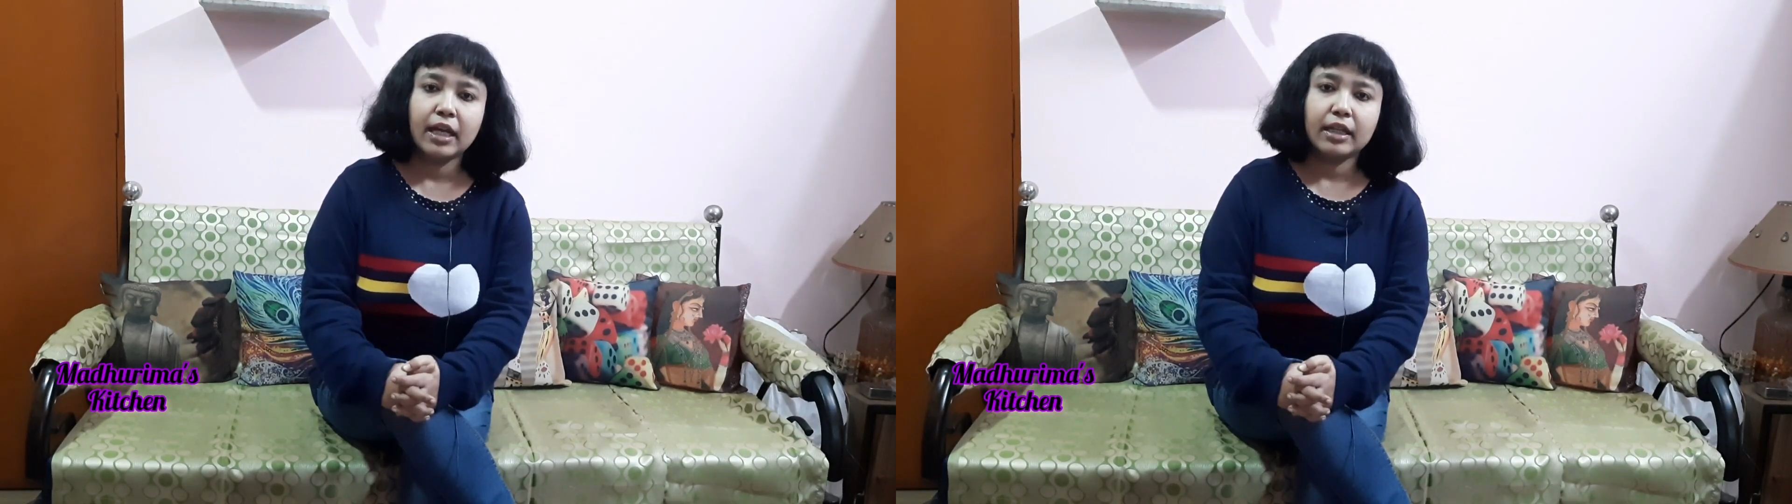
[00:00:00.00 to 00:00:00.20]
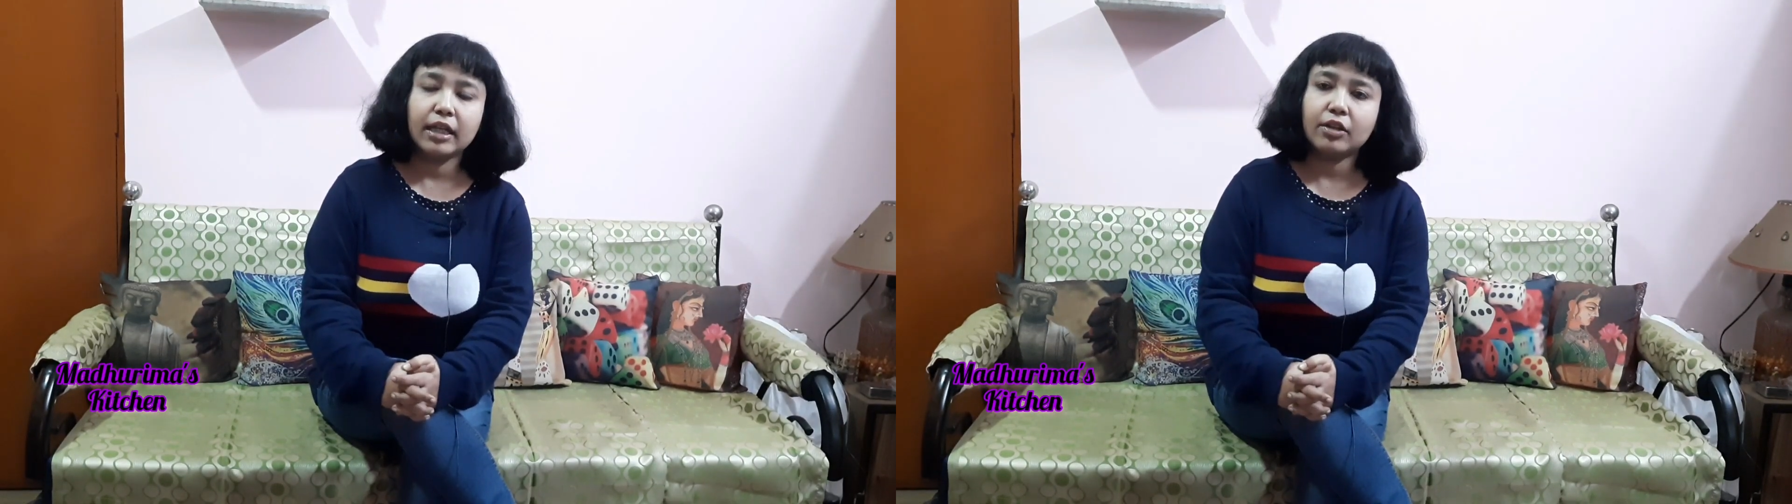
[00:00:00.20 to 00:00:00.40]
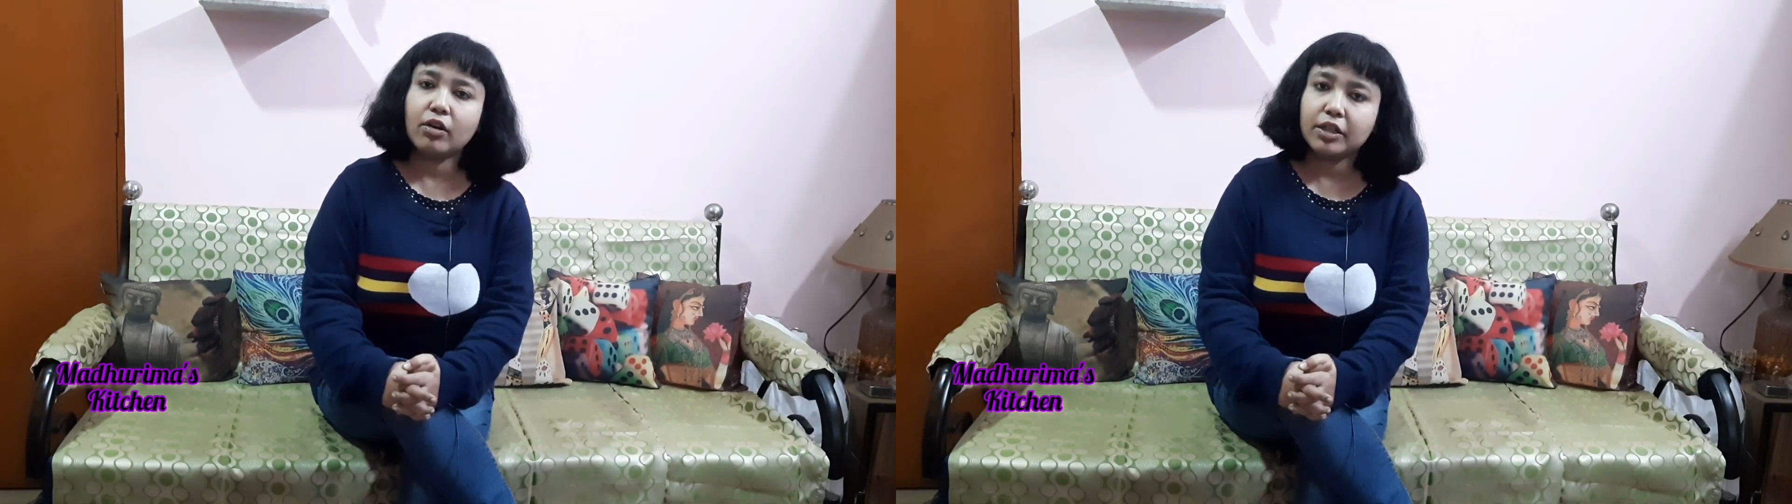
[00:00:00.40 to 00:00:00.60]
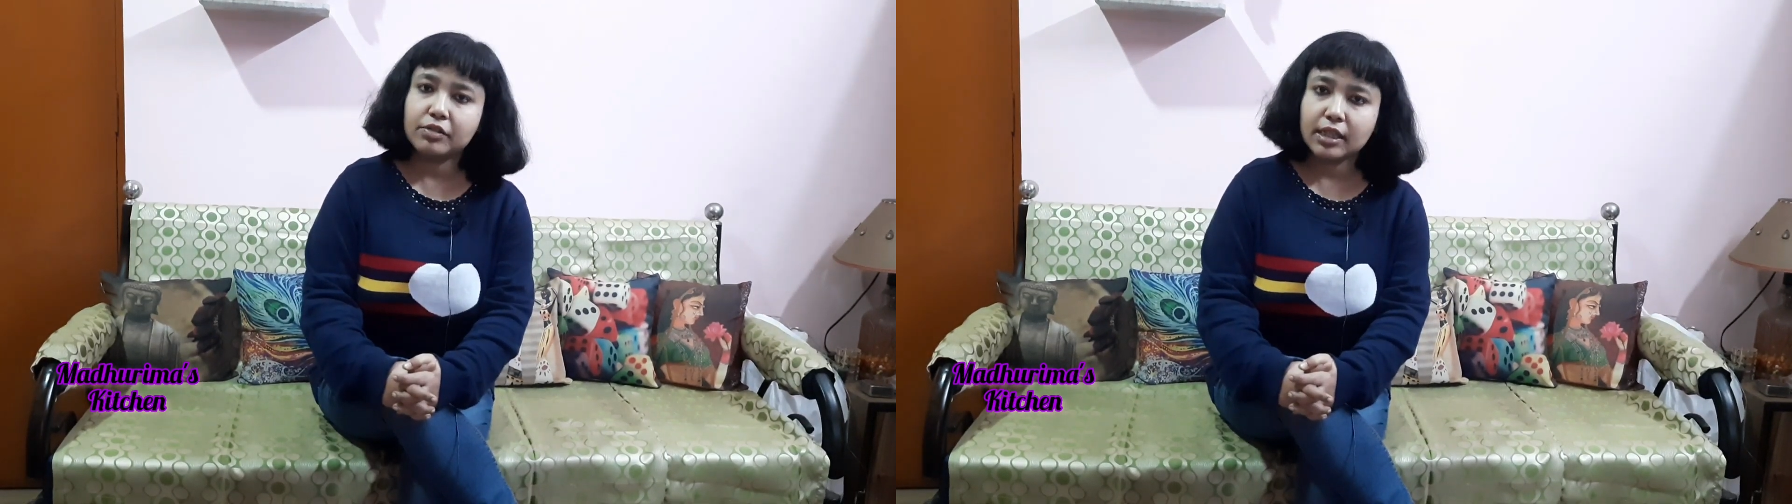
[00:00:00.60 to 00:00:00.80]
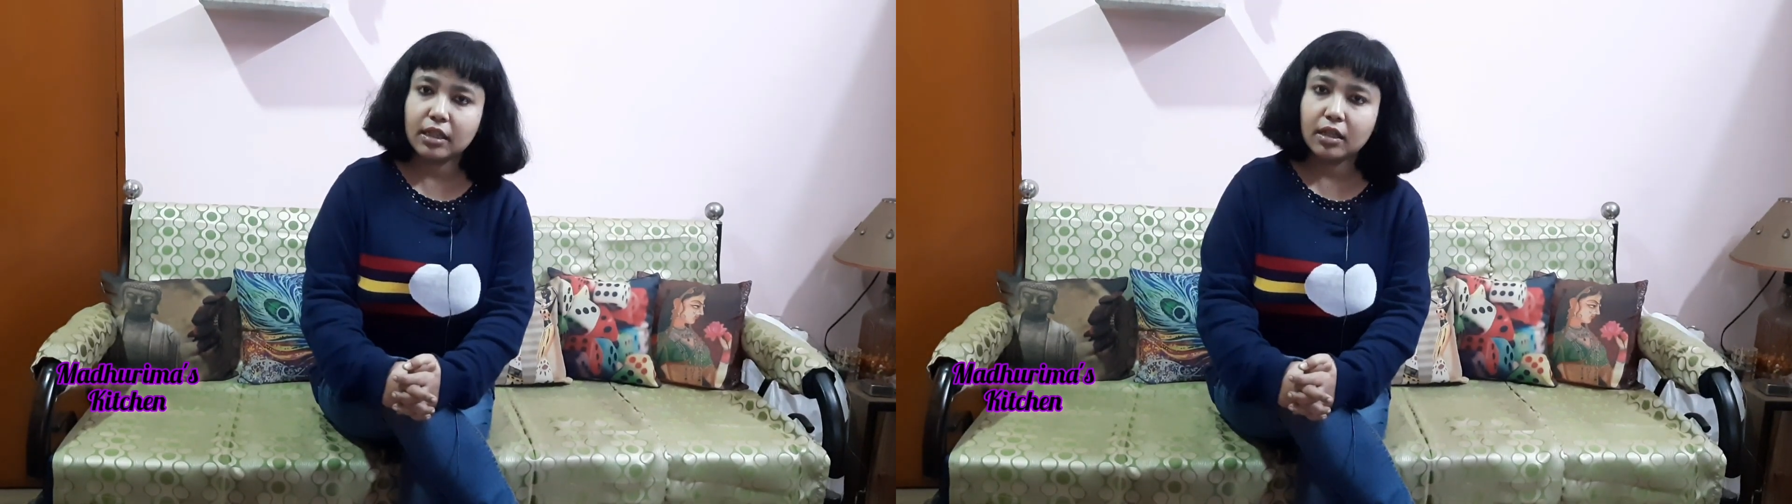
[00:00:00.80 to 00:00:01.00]
they are not
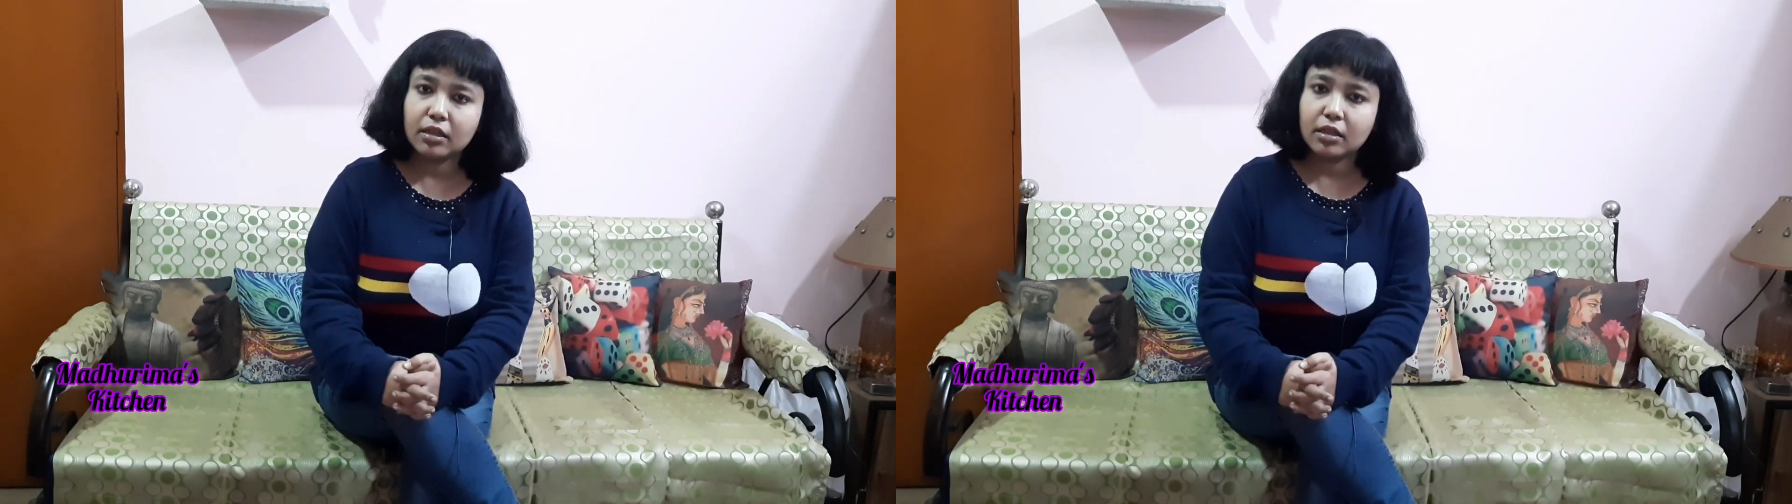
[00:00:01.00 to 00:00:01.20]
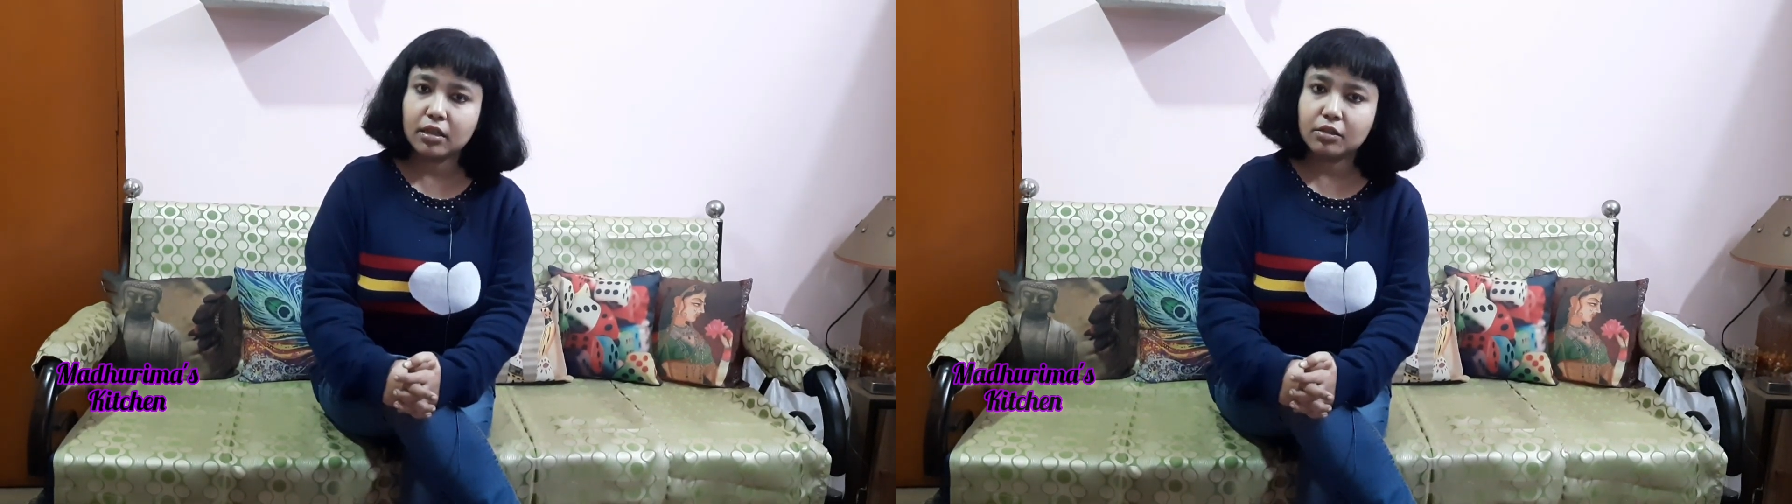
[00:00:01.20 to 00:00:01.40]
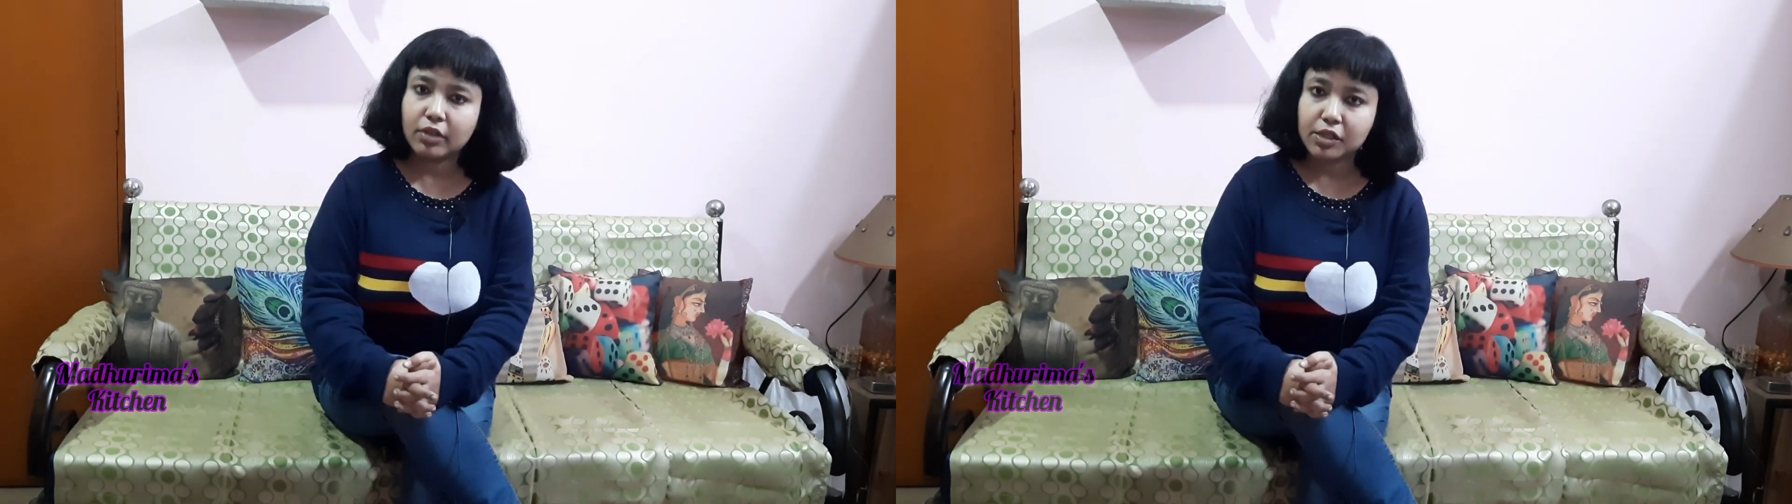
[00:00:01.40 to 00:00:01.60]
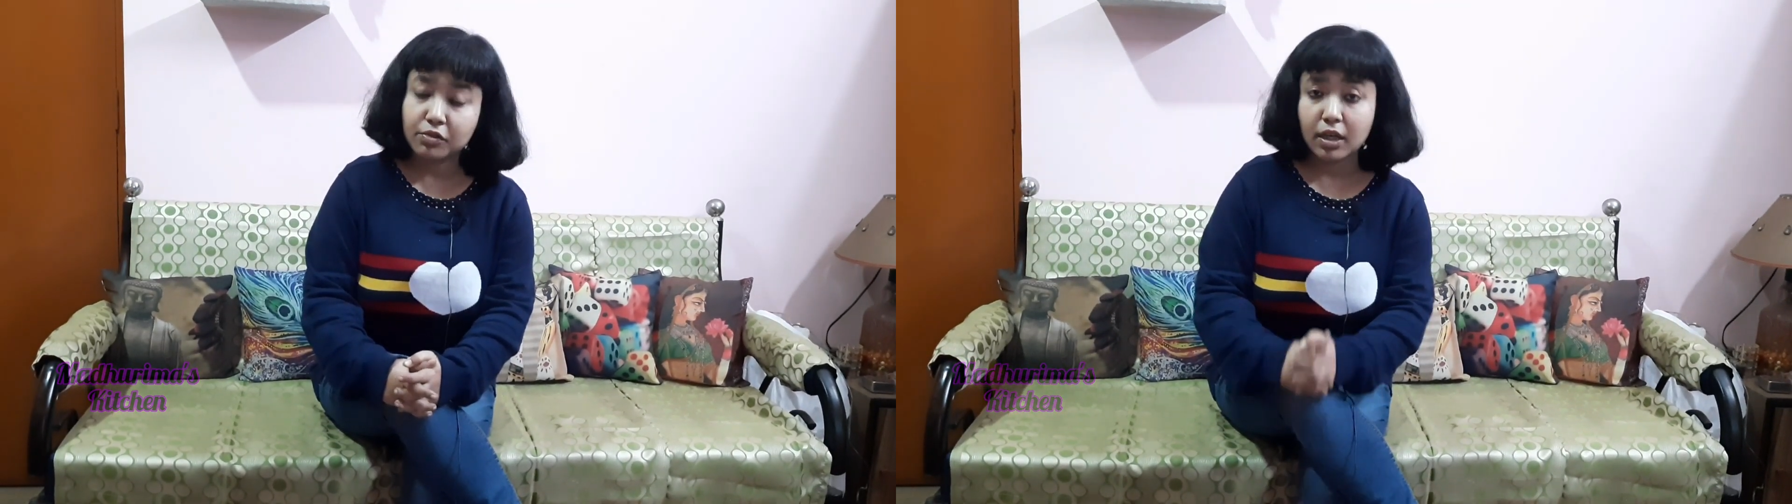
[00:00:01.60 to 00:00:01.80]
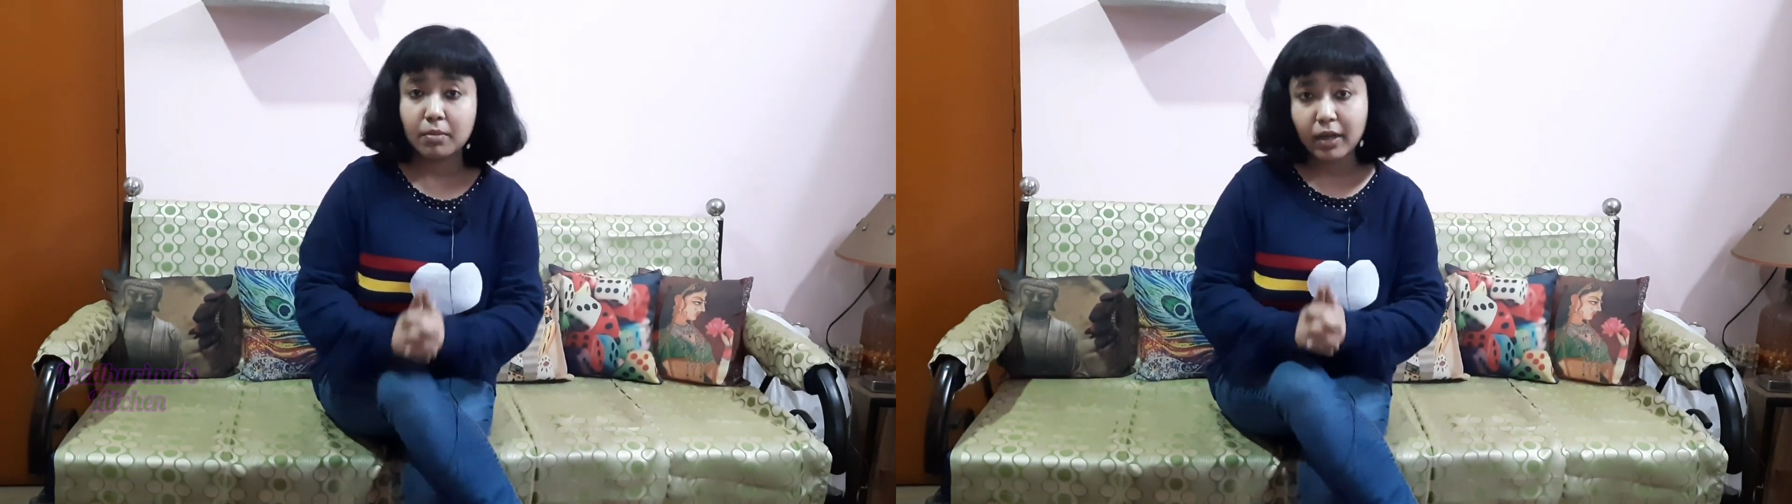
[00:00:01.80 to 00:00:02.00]
using the cooking soda.